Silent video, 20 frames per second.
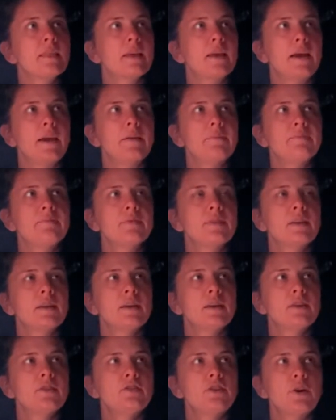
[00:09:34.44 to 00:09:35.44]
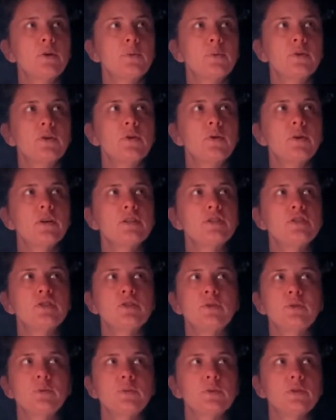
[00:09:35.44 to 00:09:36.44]
Okay, so we're going
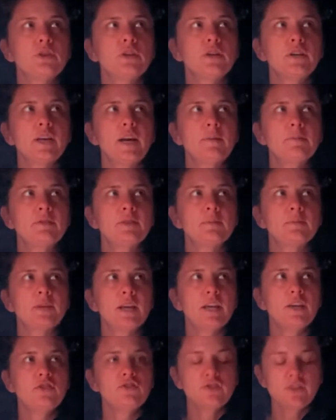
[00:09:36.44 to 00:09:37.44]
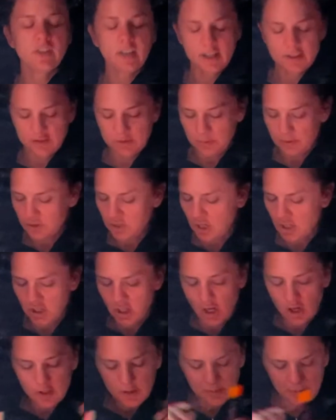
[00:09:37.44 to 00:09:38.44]
to look up some gauge sites and we'll talk
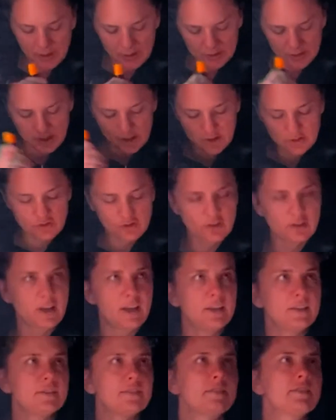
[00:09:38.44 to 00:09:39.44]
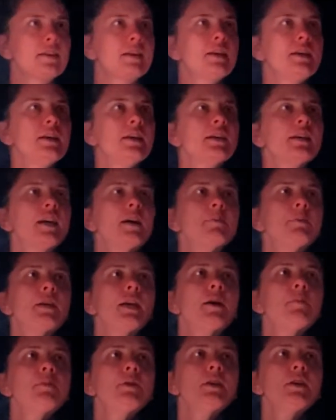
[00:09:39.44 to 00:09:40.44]
all about gauge sites coming
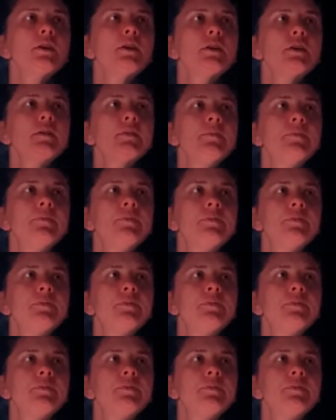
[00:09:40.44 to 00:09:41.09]
up here.